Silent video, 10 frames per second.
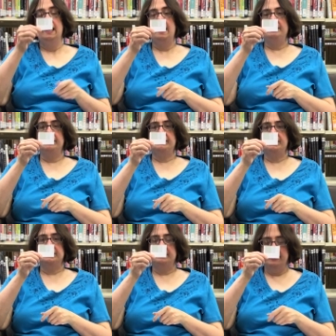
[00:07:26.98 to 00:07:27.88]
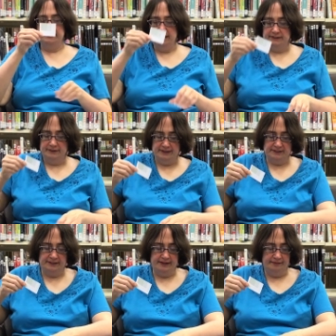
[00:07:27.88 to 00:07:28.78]
It looks just like this.
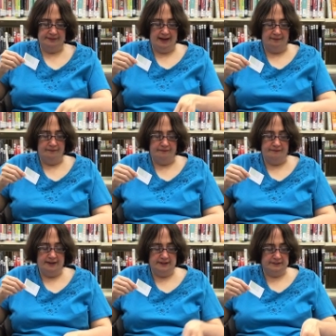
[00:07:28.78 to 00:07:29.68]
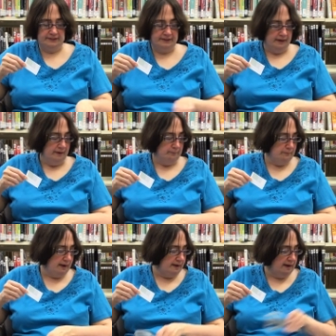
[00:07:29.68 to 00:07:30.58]
Let's see if that fits
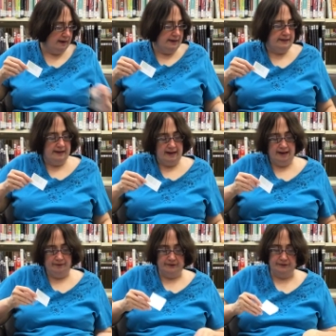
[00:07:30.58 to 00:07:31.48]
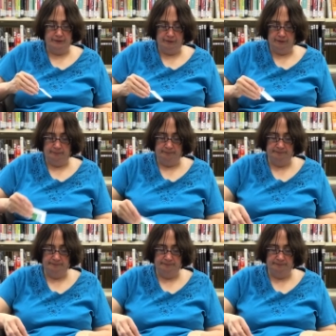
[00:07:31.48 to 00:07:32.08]
my calendar.